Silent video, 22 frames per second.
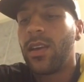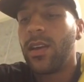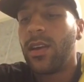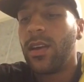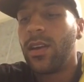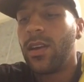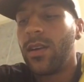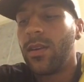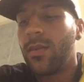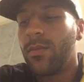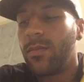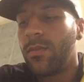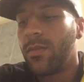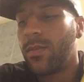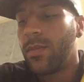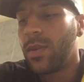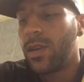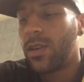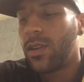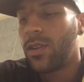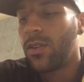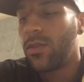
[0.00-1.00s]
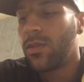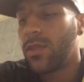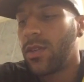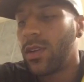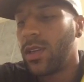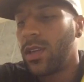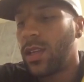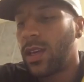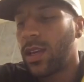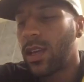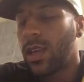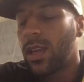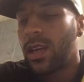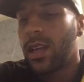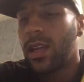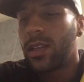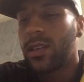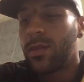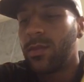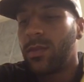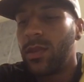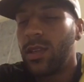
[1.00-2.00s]
And hopefully they can get
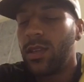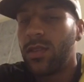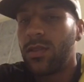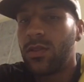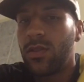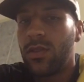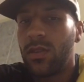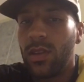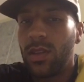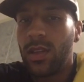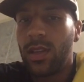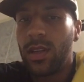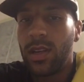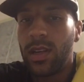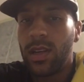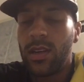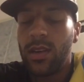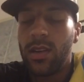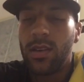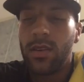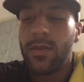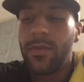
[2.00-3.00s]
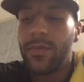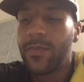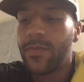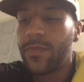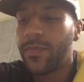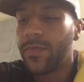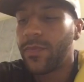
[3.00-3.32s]
that to me sooner than later.